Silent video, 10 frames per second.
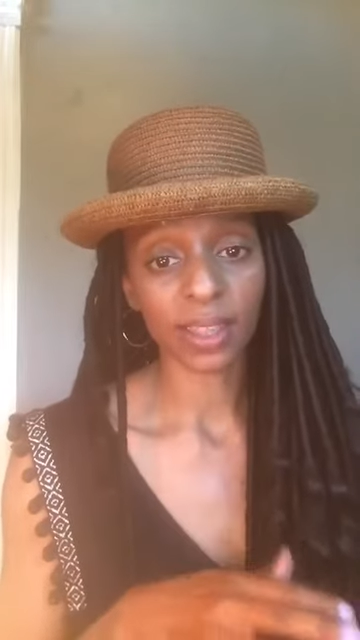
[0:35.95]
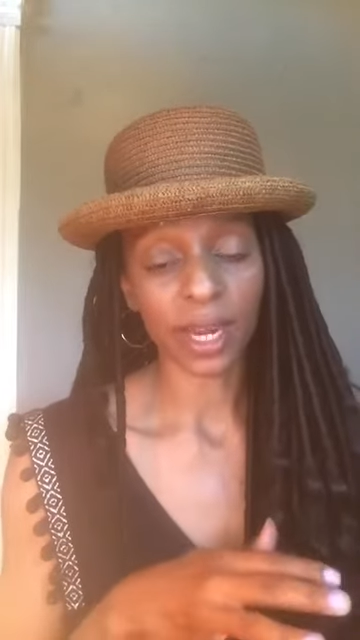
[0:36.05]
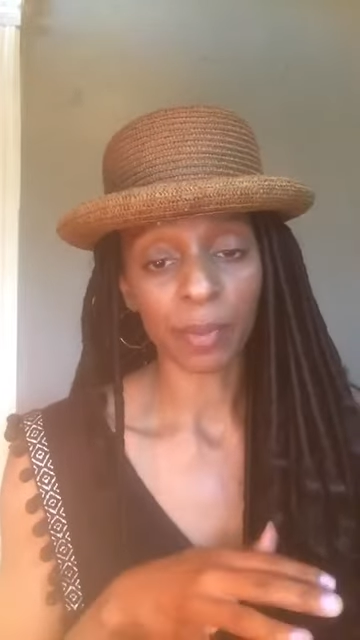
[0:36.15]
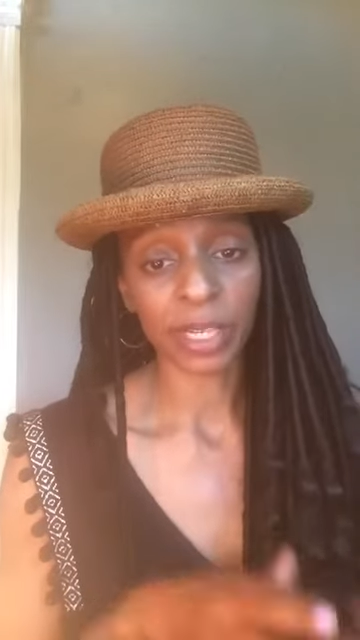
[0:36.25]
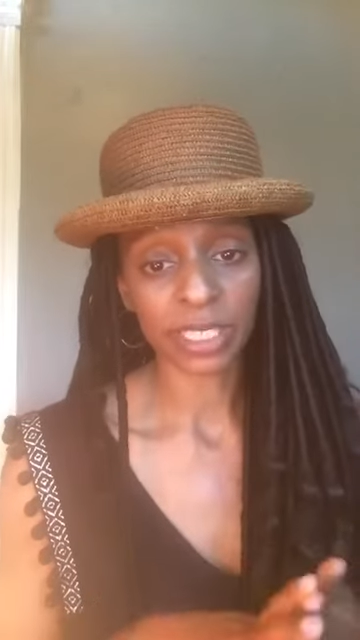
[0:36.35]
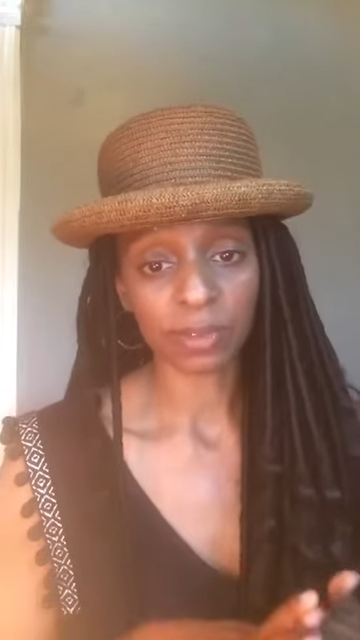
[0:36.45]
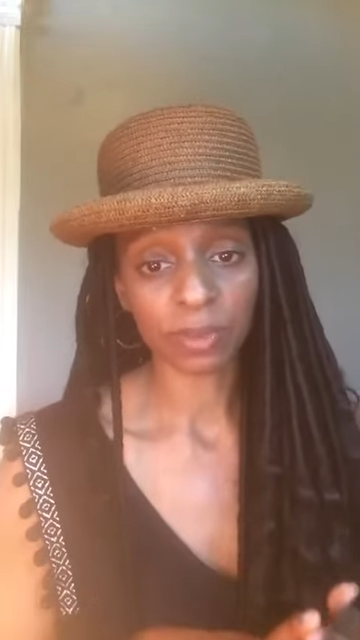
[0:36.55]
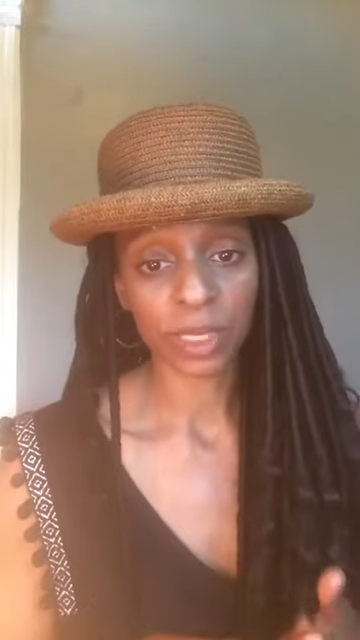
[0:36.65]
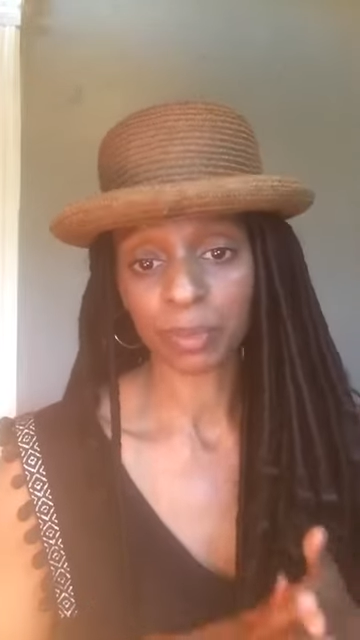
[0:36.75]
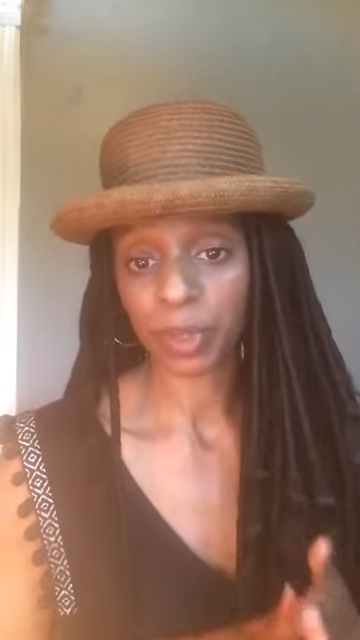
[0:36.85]
that I picked up
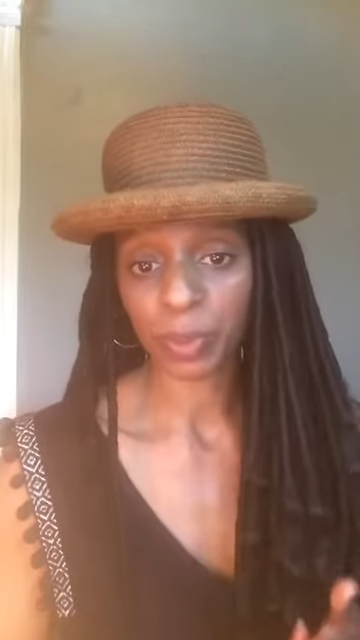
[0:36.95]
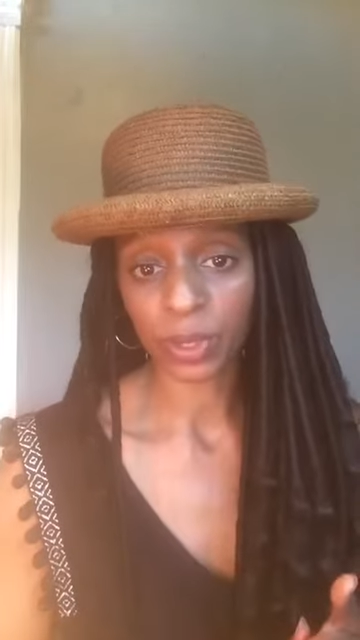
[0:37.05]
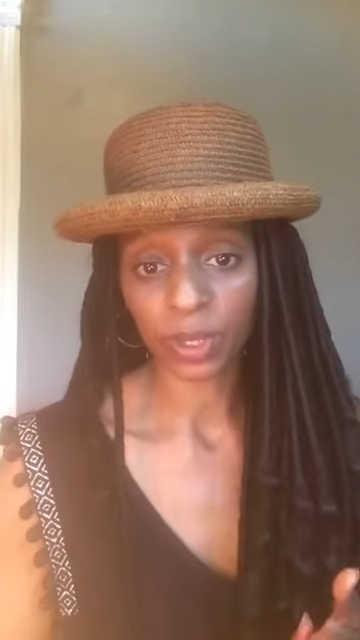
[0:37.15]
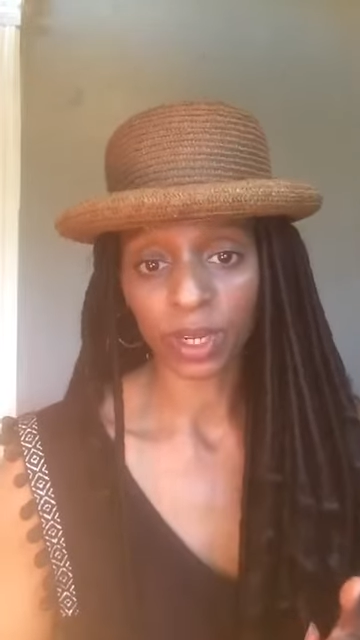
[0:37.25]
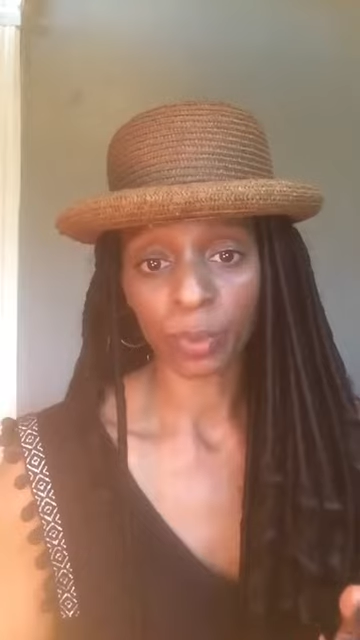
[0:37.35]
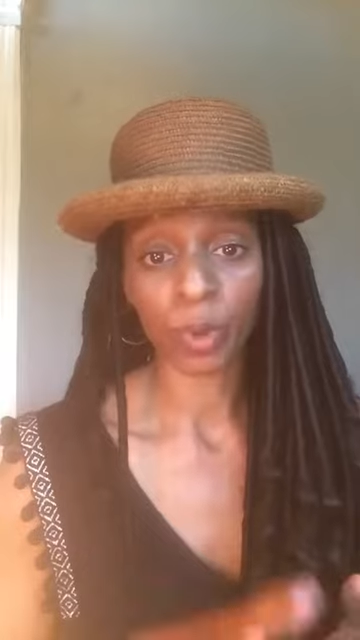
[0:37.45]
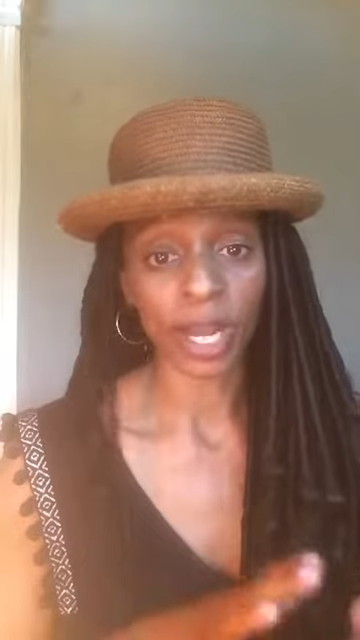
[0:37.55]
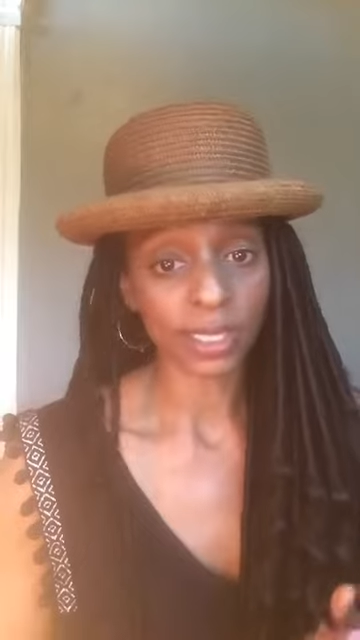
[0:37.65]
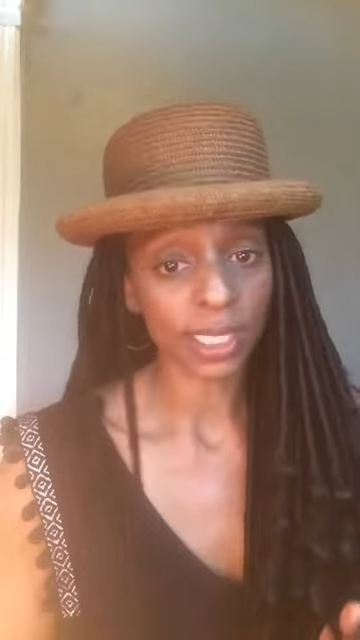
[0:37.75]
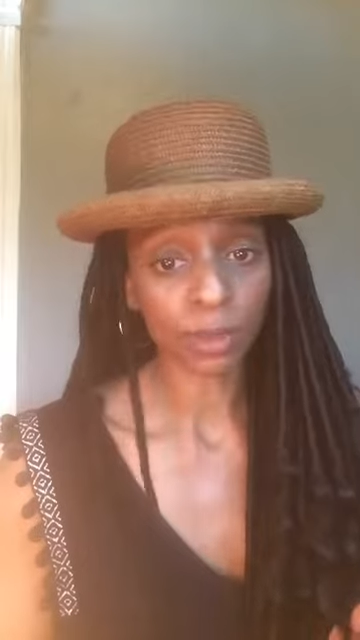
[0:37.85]
from Simply Pure,
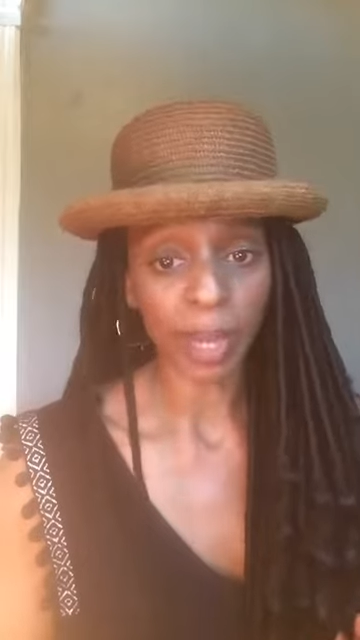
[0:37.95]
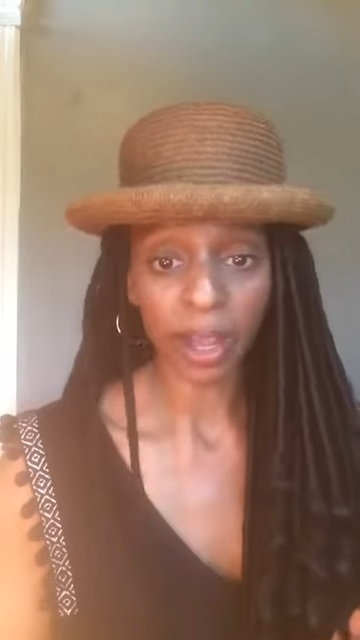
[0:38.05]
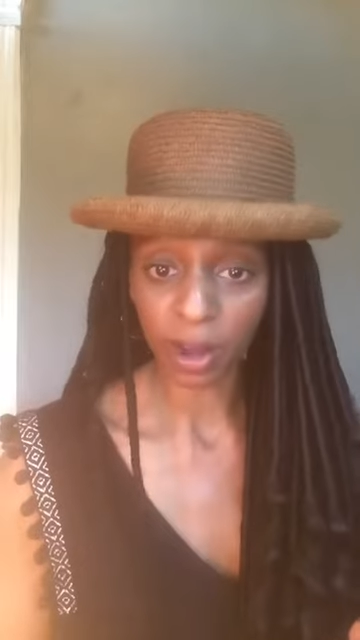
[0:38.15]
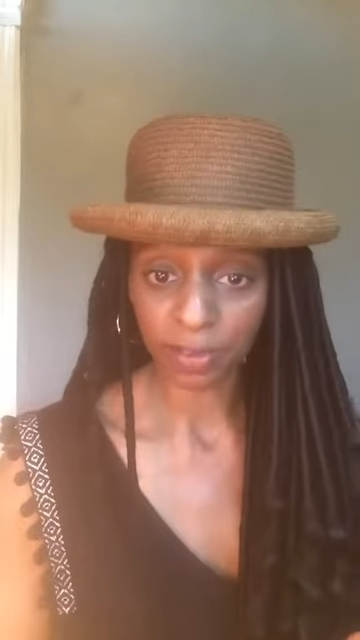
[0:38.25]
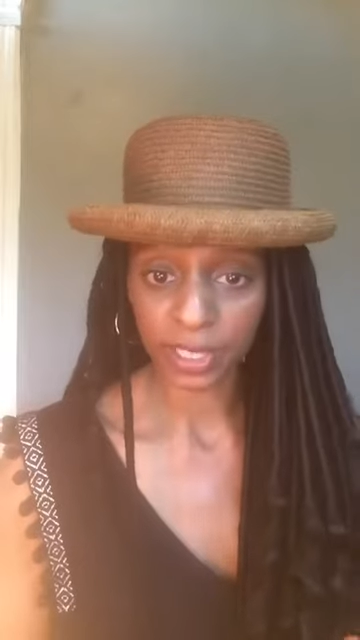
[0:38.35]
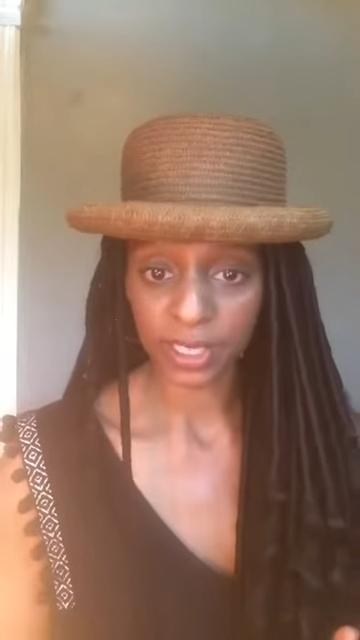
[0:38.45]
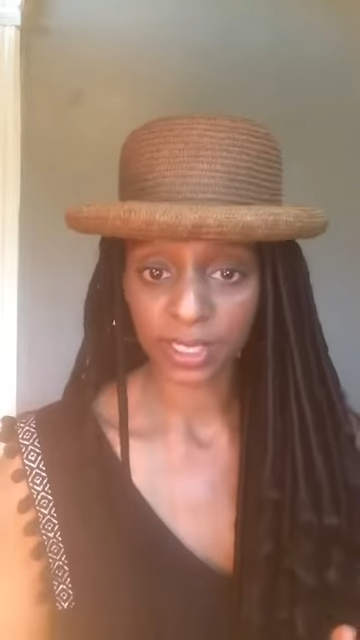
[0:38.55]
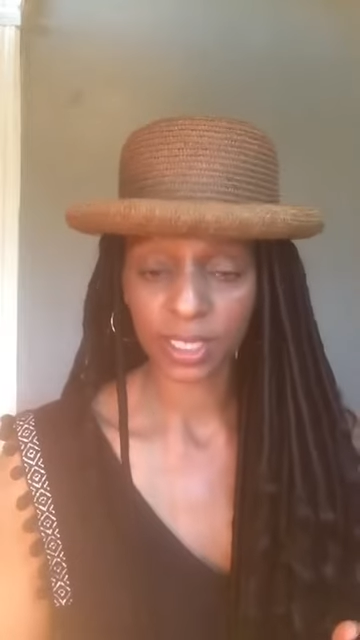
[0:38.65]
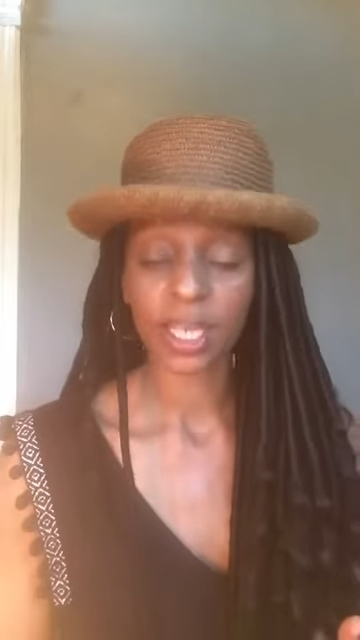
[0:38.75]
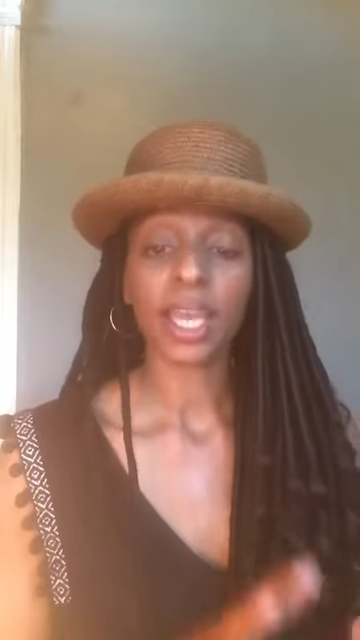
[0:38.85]
processed by
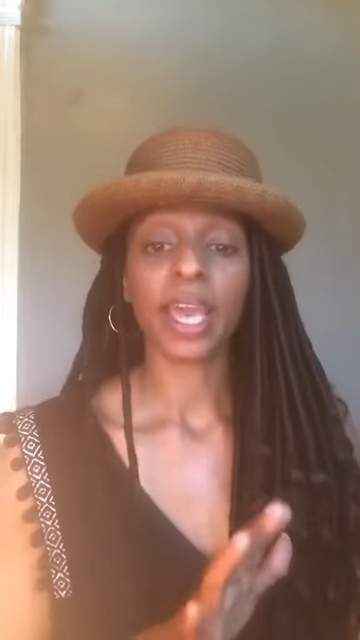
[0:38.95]
Harvest,